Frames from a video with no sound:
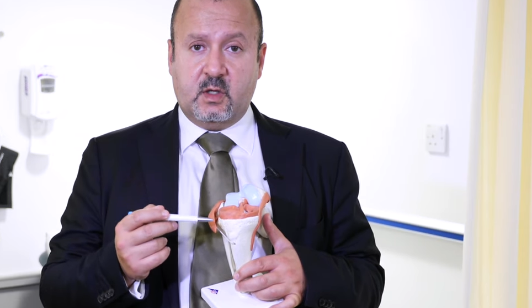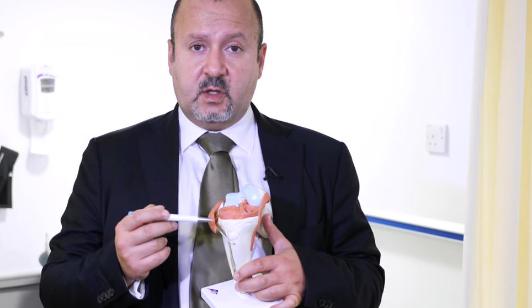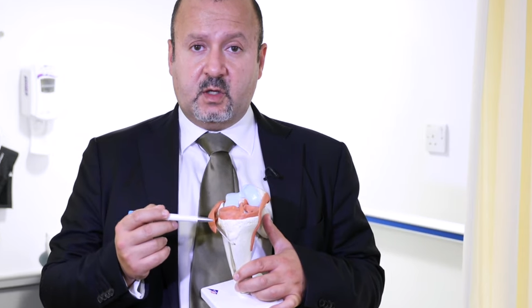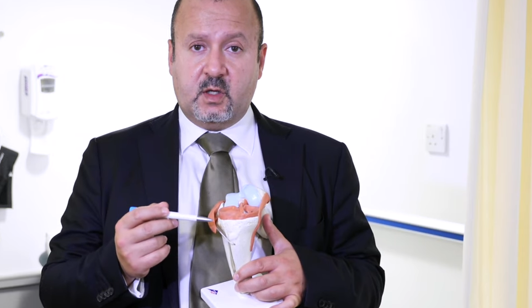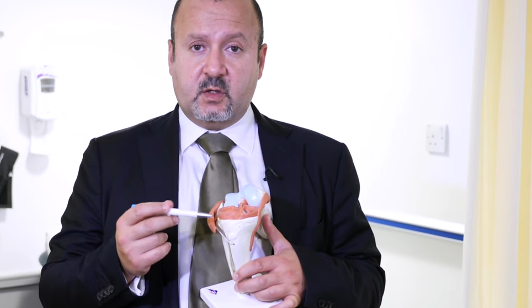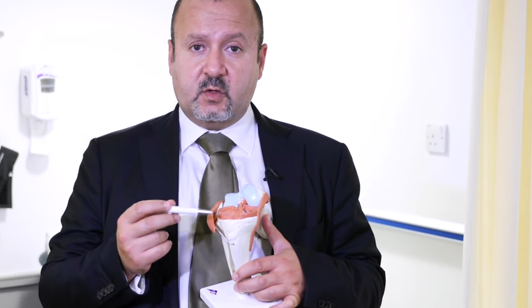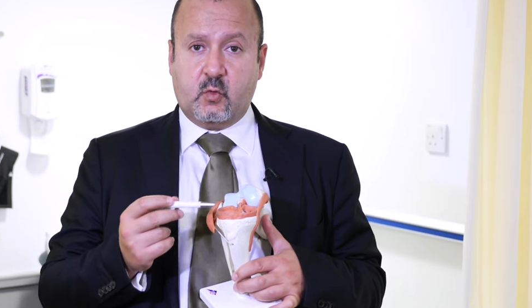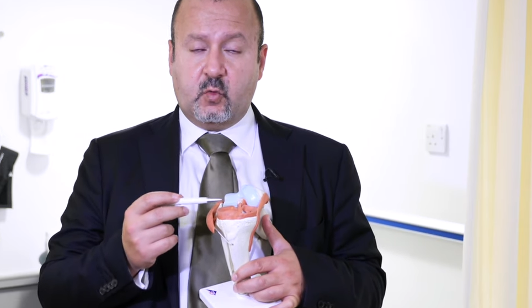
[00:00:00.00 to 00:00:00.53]

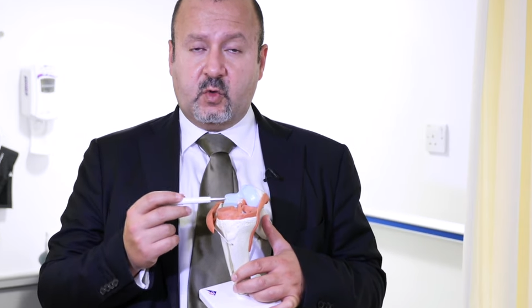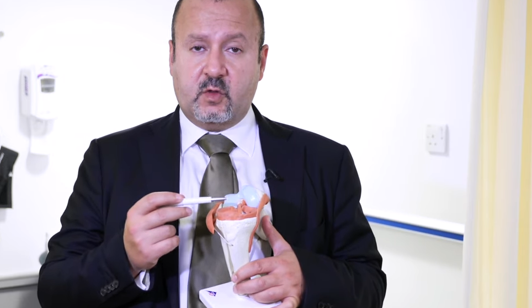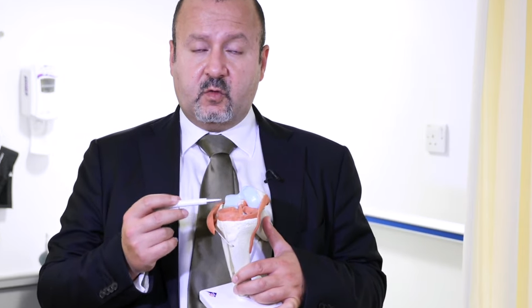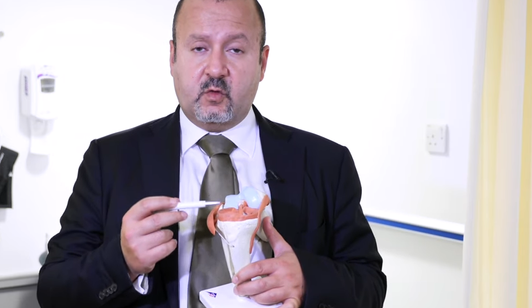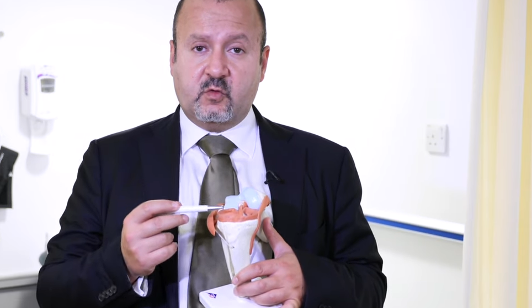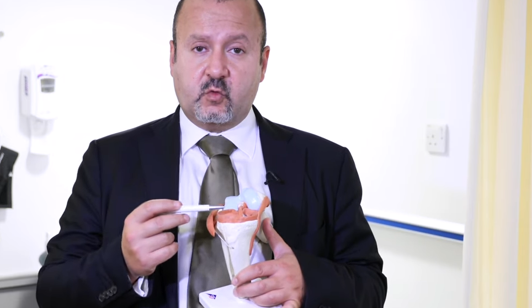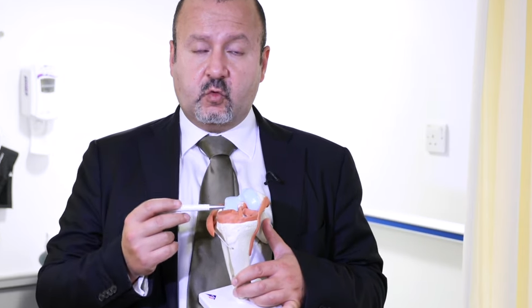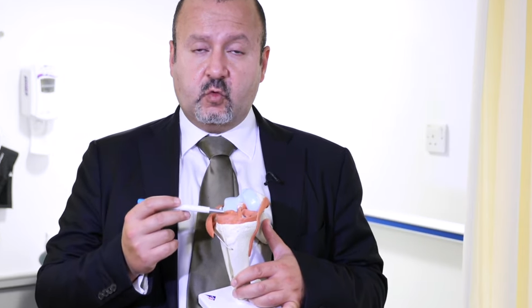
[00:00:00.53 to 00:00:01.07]
and
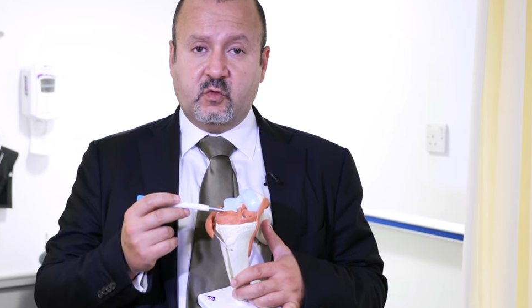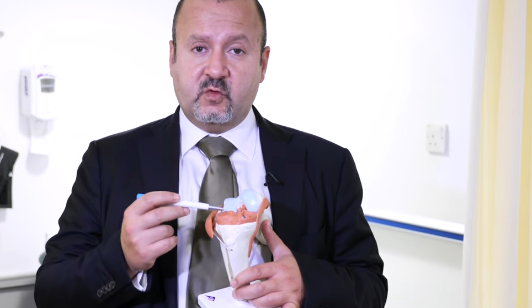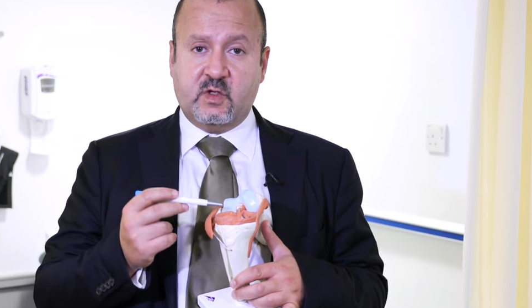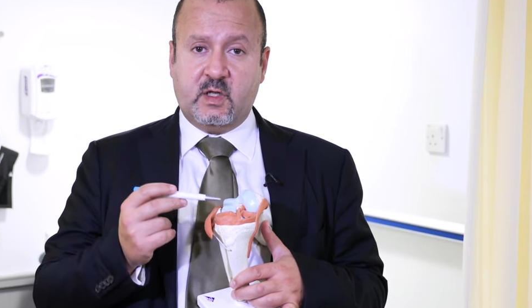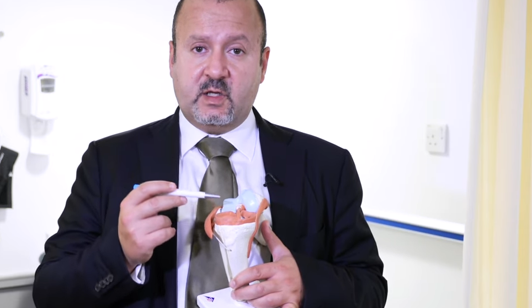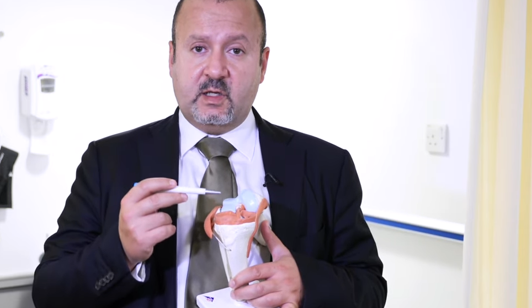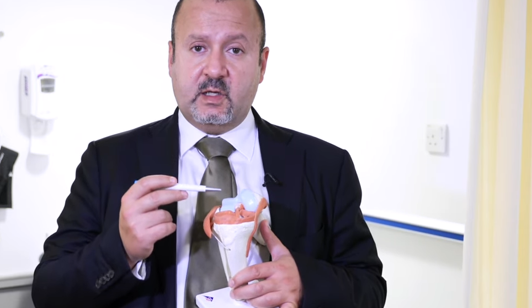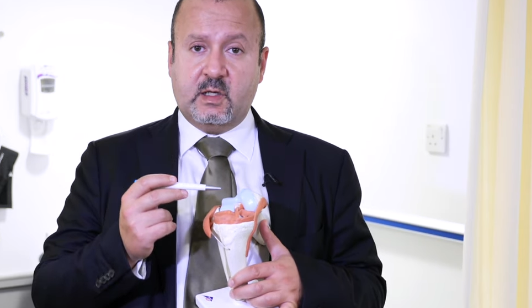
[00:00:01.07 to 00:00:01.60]
whether it's causing
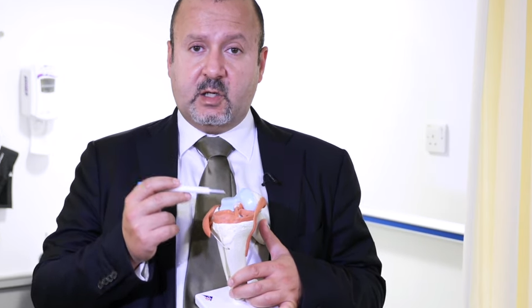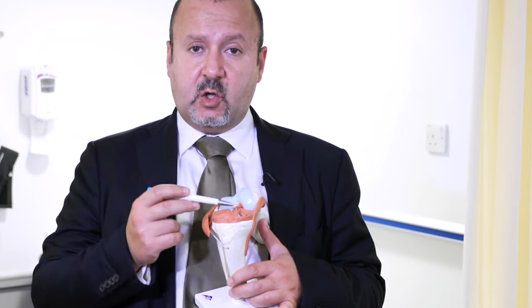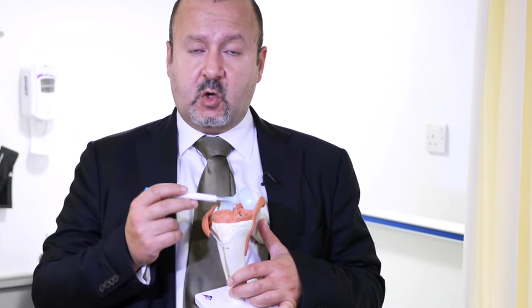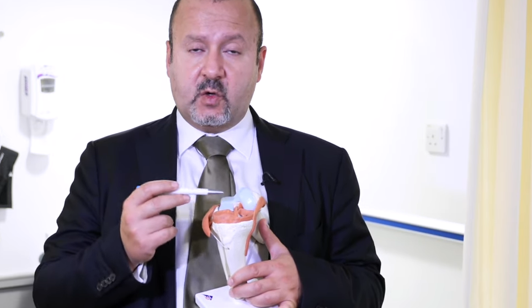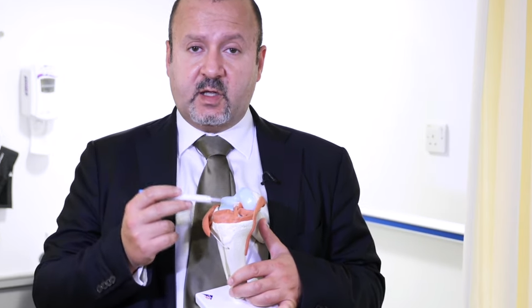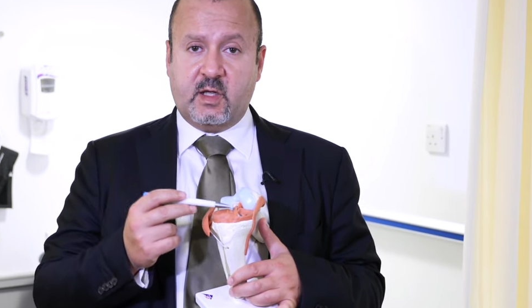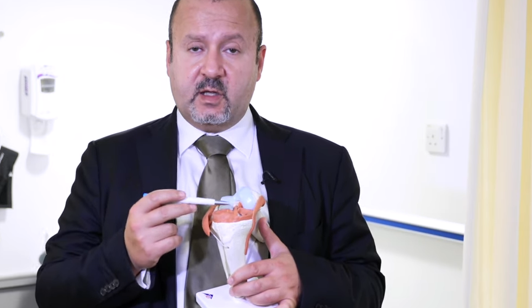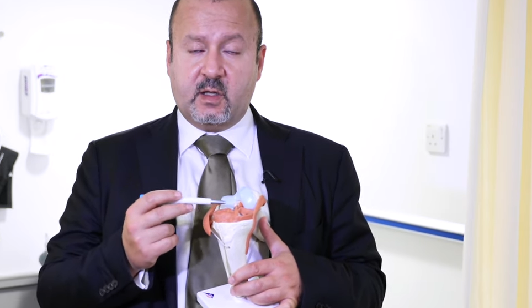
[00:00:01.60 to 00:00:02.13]
any
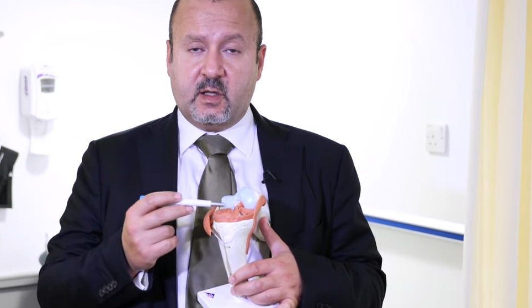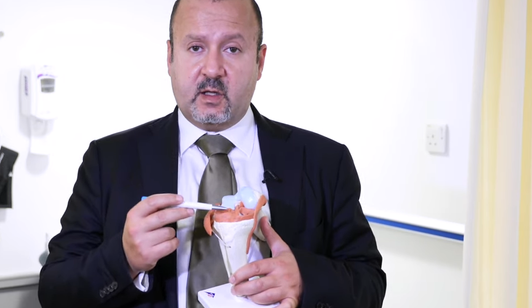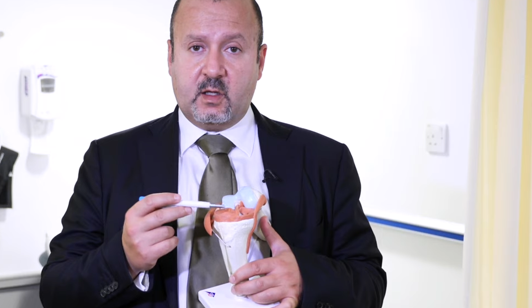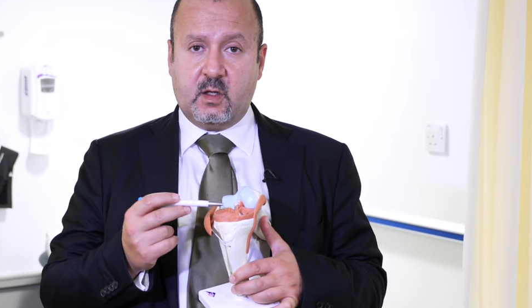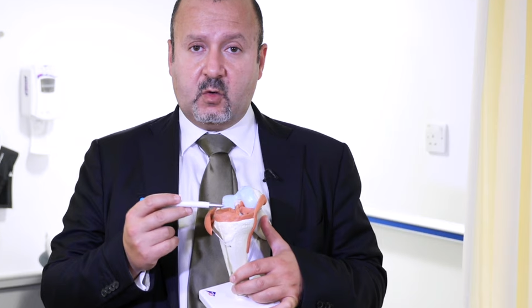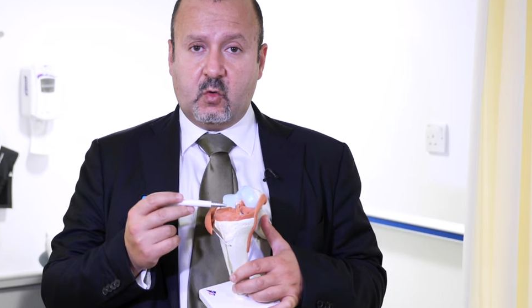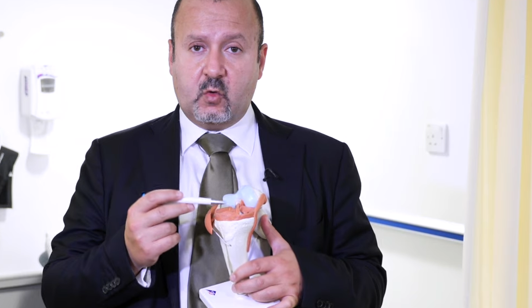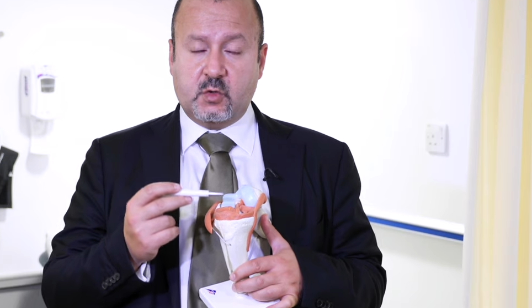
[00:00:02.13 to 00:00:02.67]

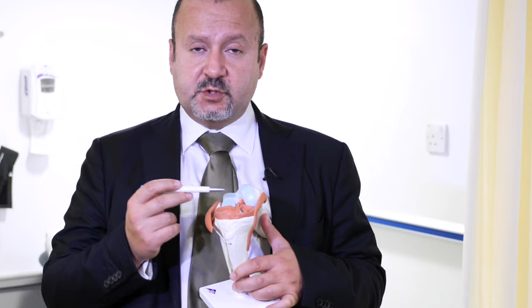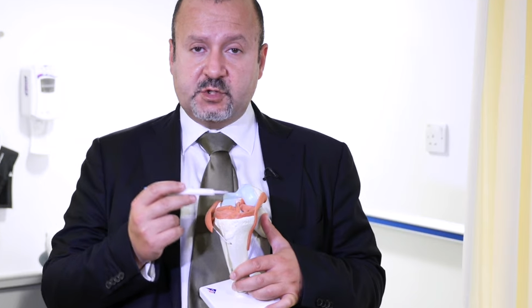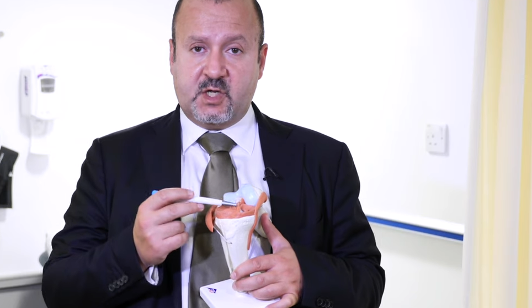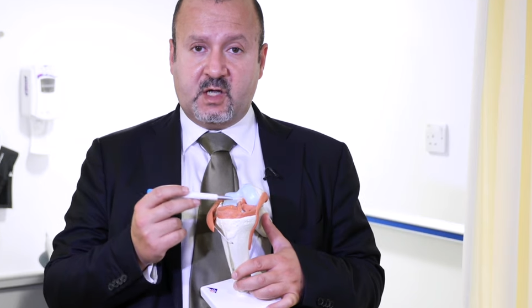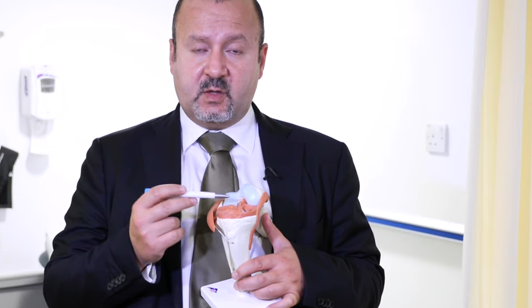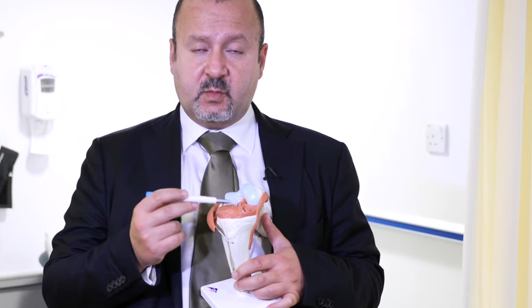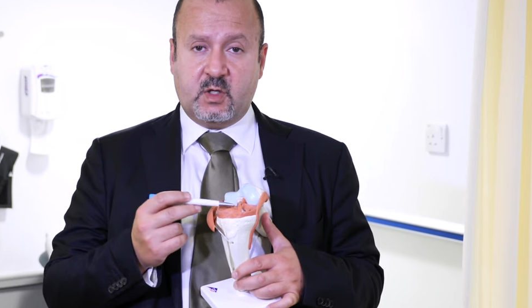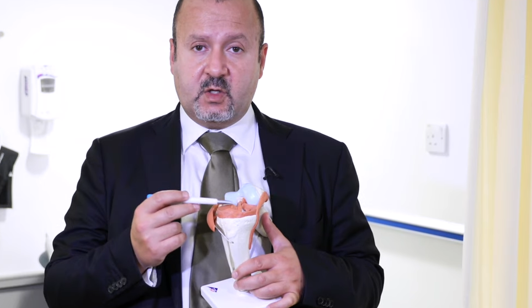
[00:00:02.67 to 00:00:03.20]
locking or
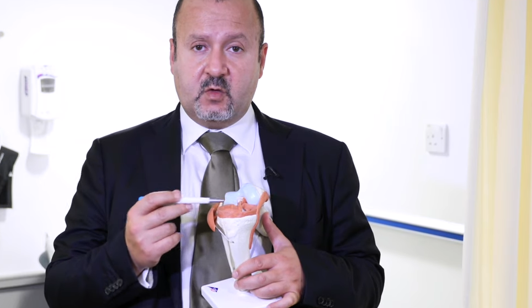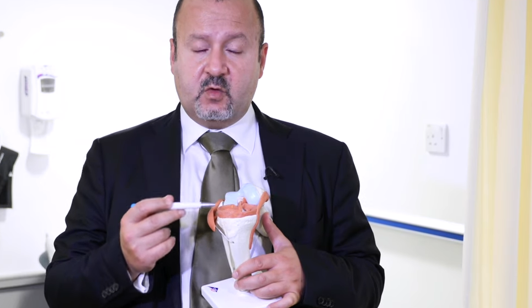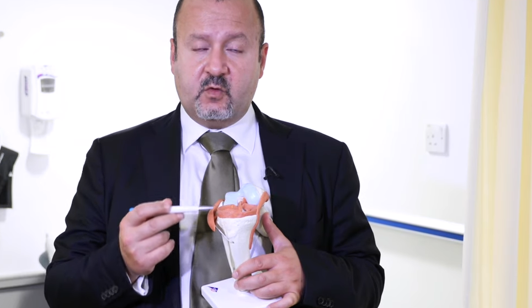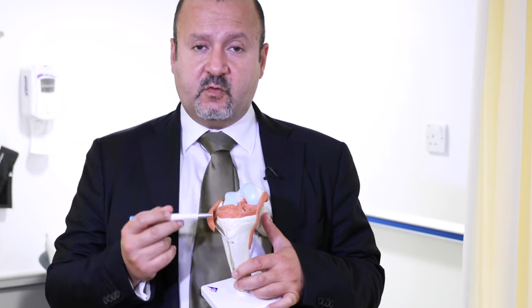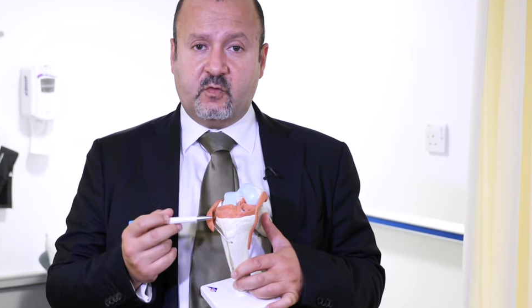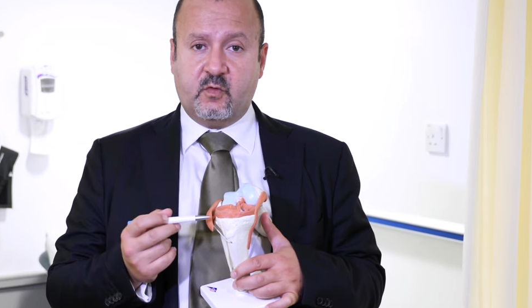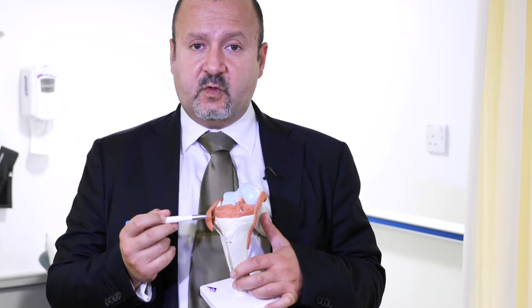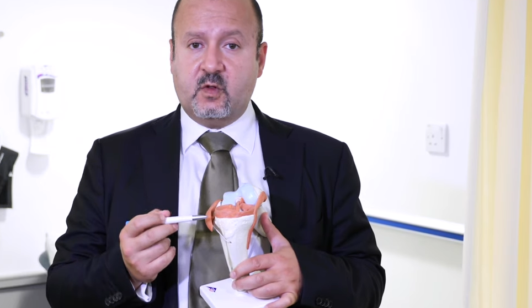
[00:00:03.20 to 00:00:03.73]
jamming of
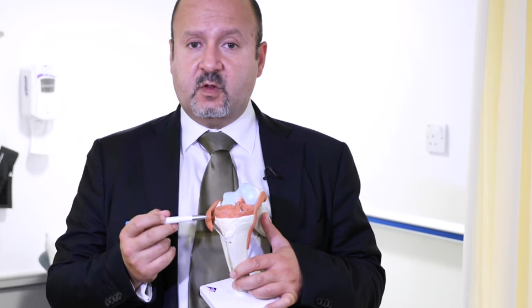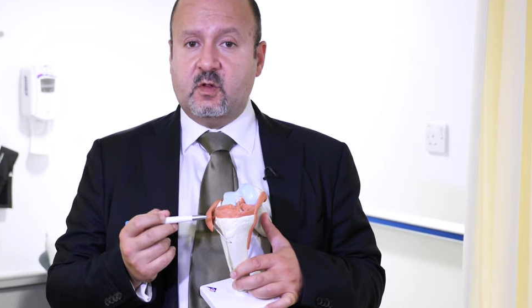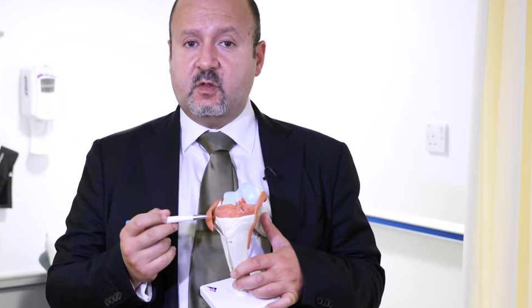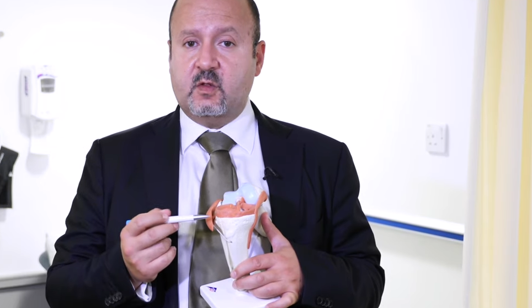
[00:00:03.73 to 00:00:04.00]
uh,